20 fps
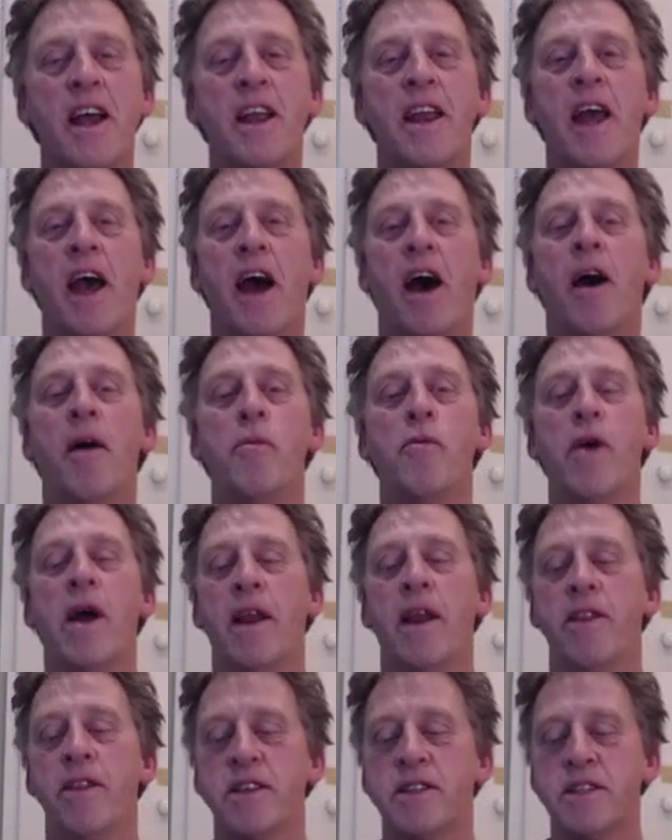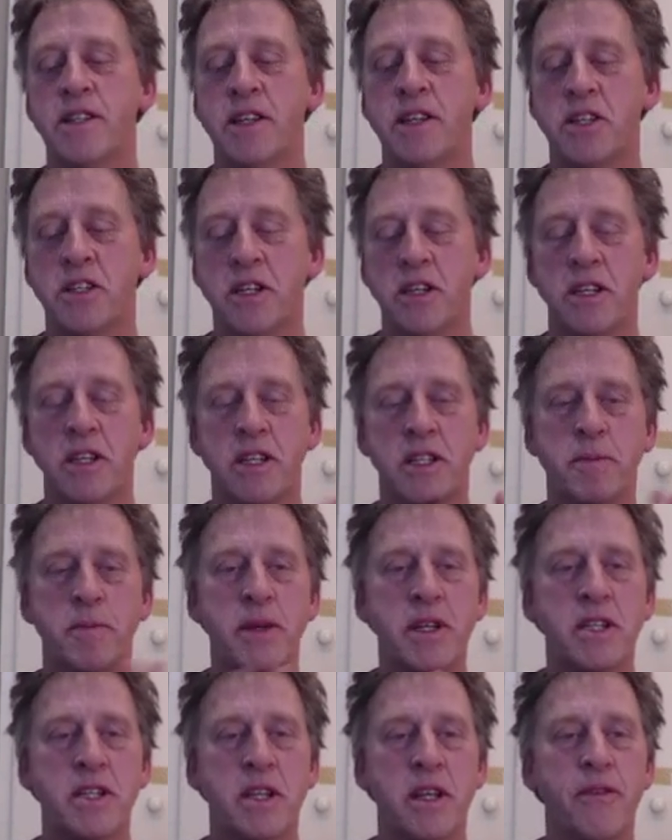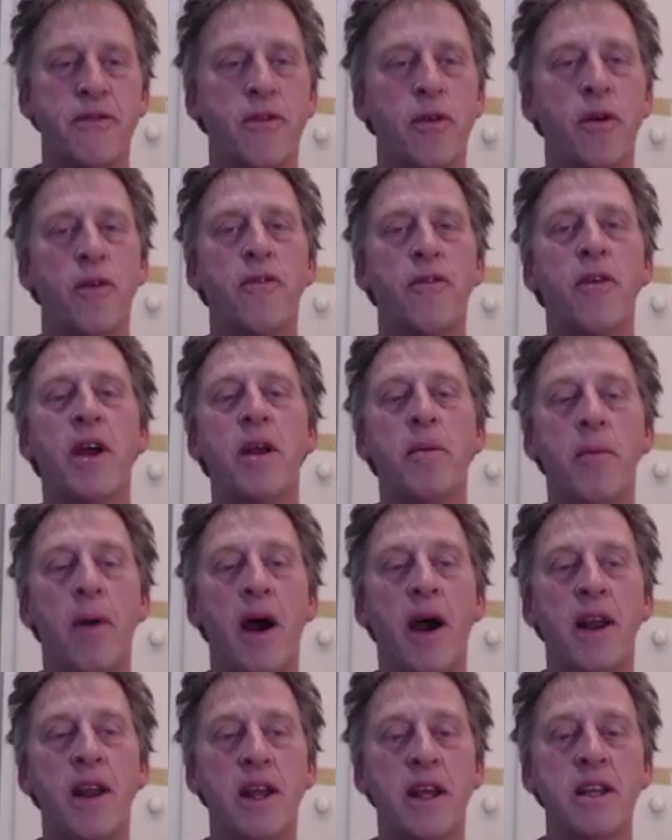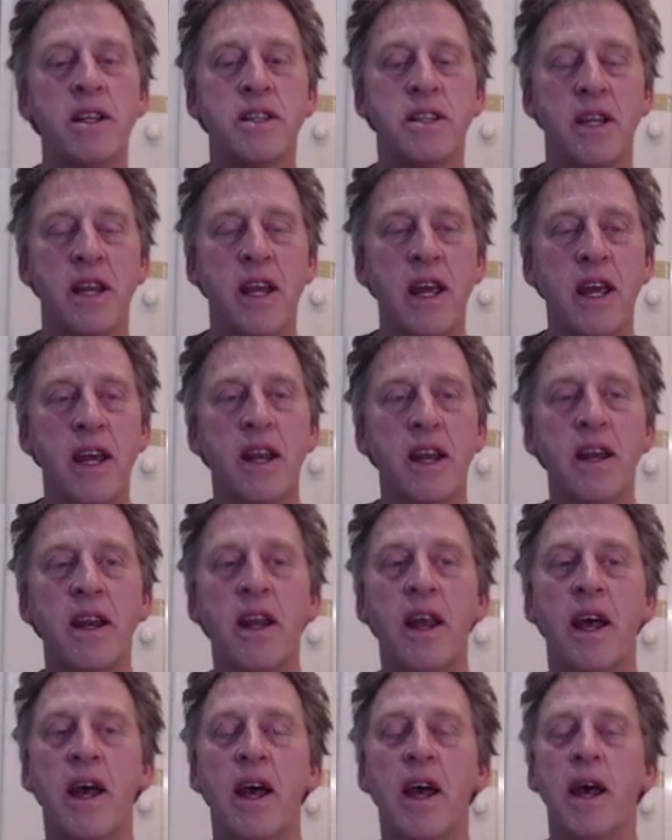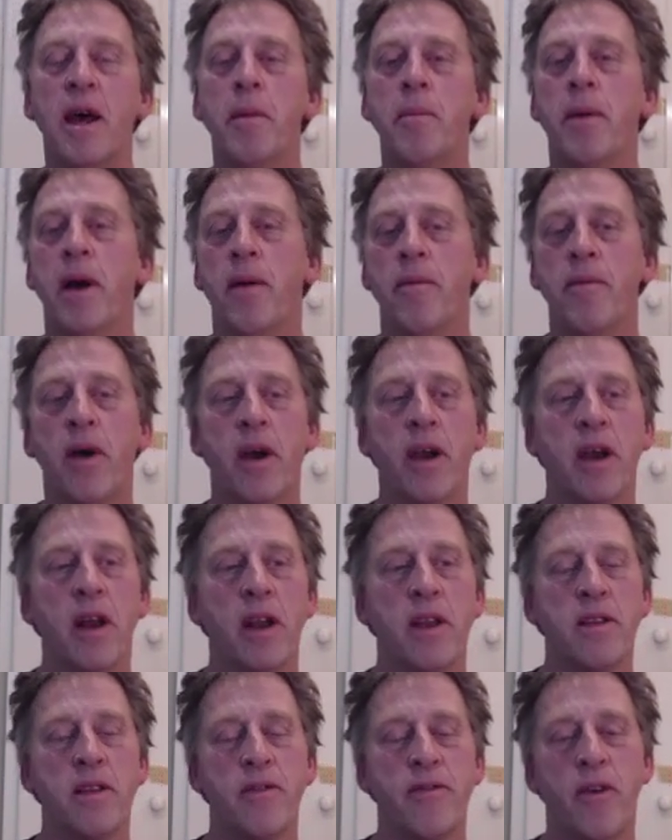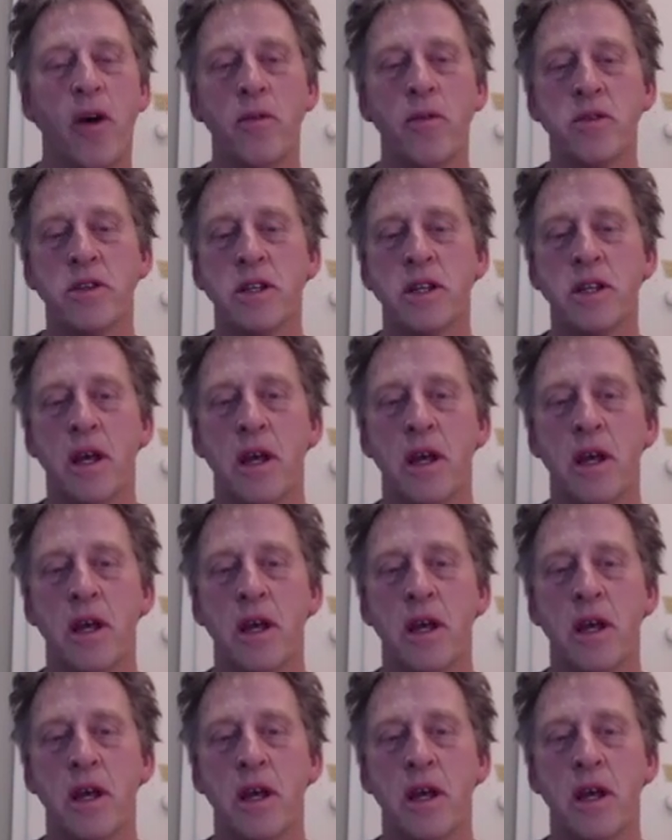Now, I'm running this session especially for a friend of mine in Dunedin, but I'm not going to divulge